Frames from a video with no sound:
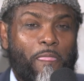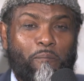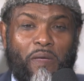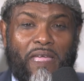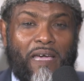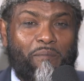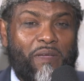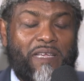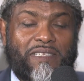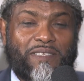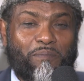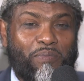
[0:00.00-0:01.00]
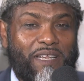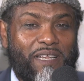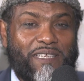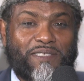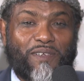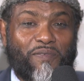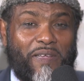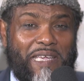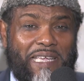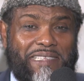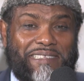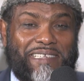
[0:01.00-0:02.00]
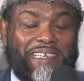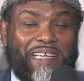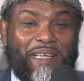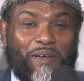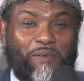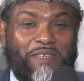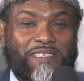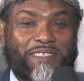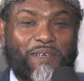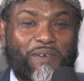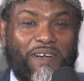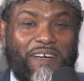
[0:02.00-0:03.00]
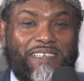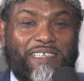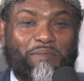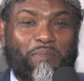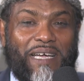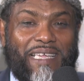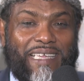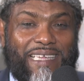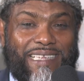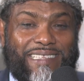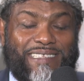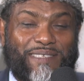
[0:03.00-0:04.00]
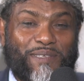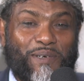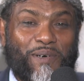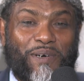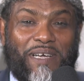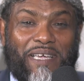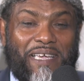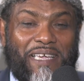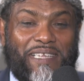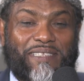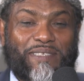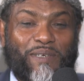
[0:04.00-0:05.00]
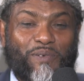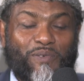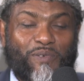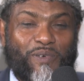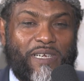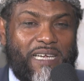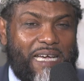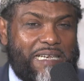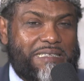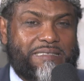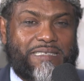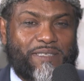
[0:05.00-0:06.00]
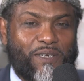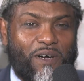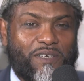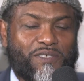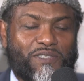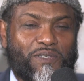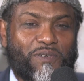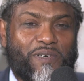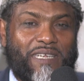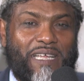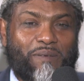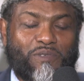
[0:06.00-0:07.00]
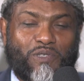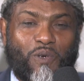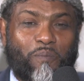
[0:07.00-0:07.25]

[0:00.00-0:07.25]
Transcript: Miami is a place of heat. We're surrounded by heat, so it's a reality talk show, and I'm sure